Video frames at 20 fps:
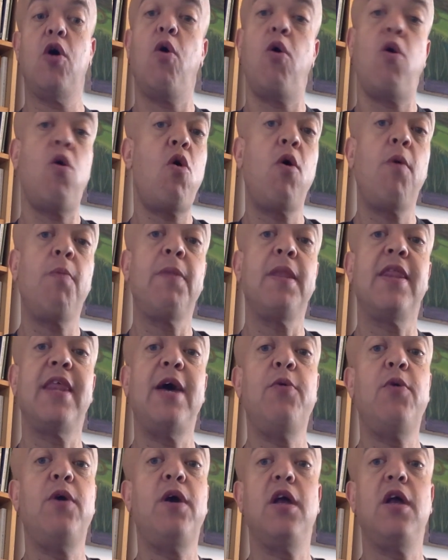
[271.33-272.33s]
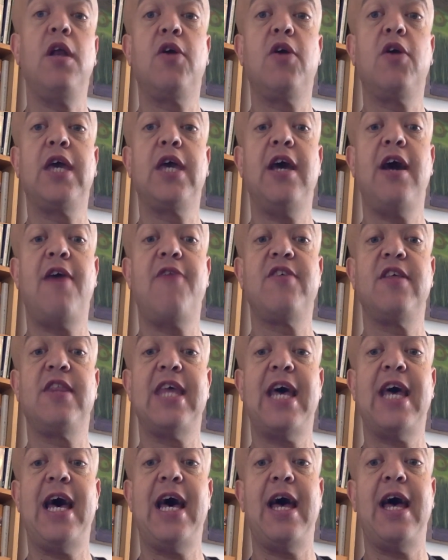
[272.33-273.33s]
Or they were looking after
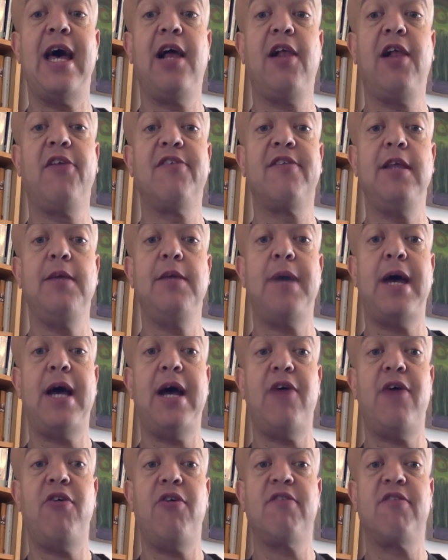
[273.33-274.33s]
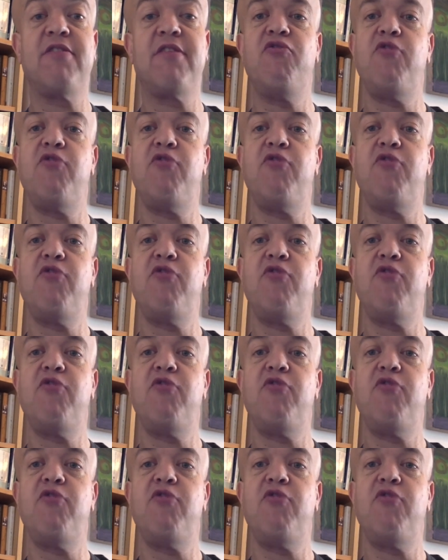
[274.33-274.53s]
their elderly parents.